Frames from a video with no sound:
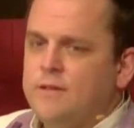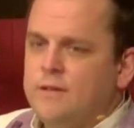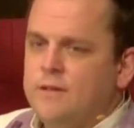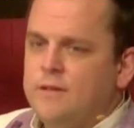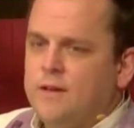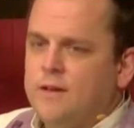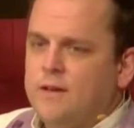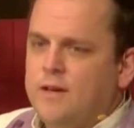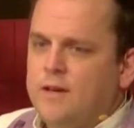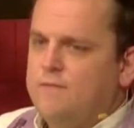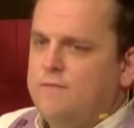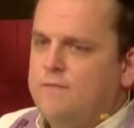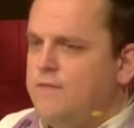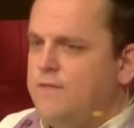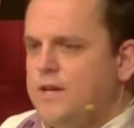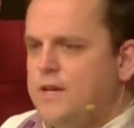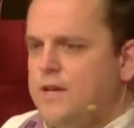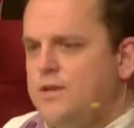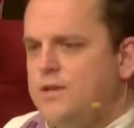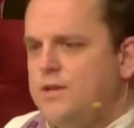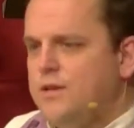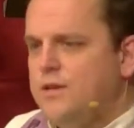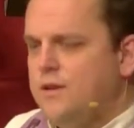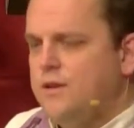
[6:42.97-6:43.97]
A
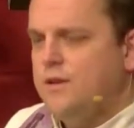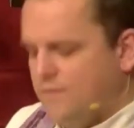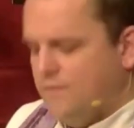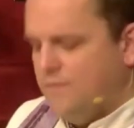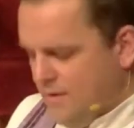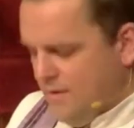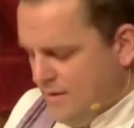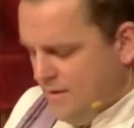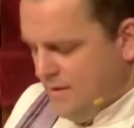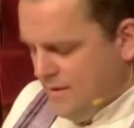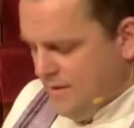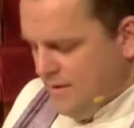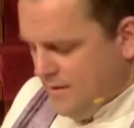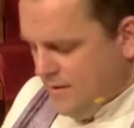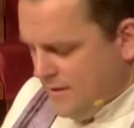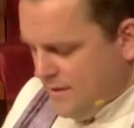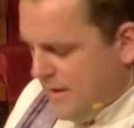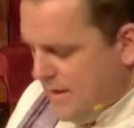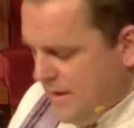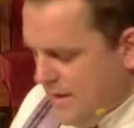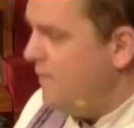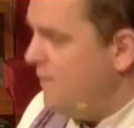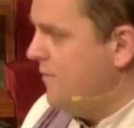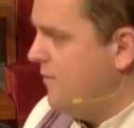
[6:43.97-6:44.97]
conviction of
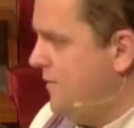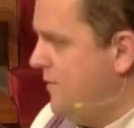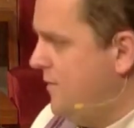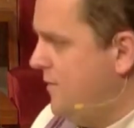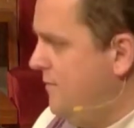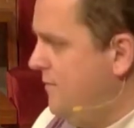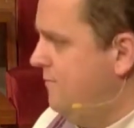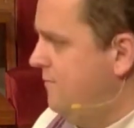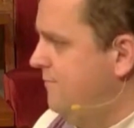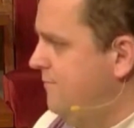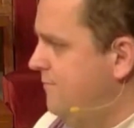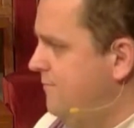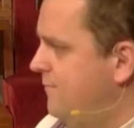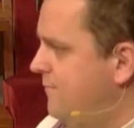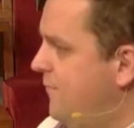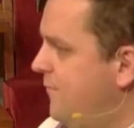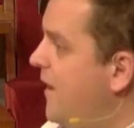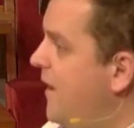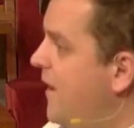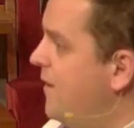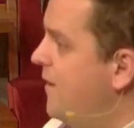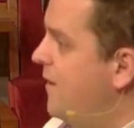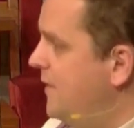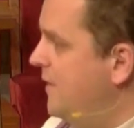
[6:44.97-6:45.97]
guilt,
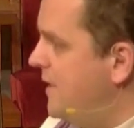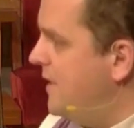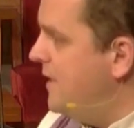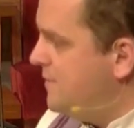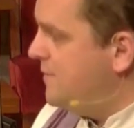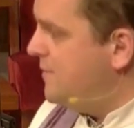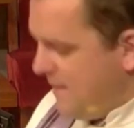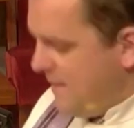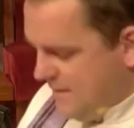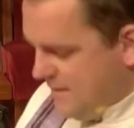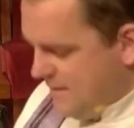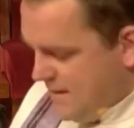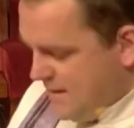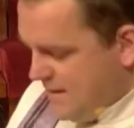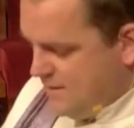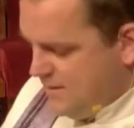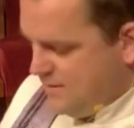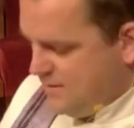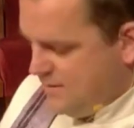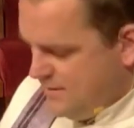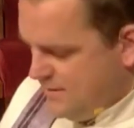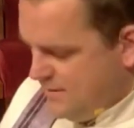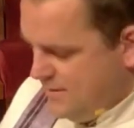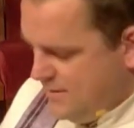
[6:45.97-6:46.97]
failed
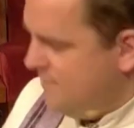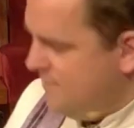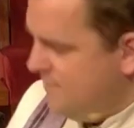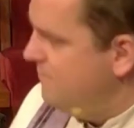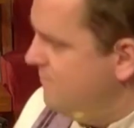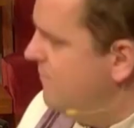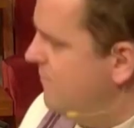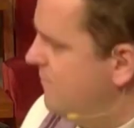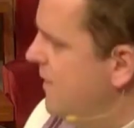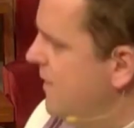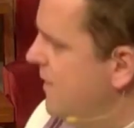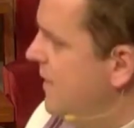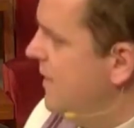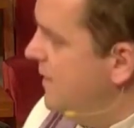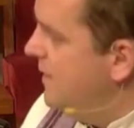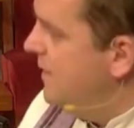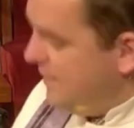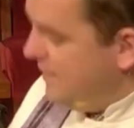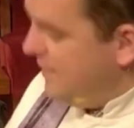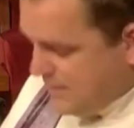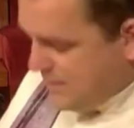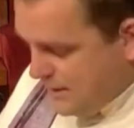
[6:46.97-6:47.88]
expectations. It's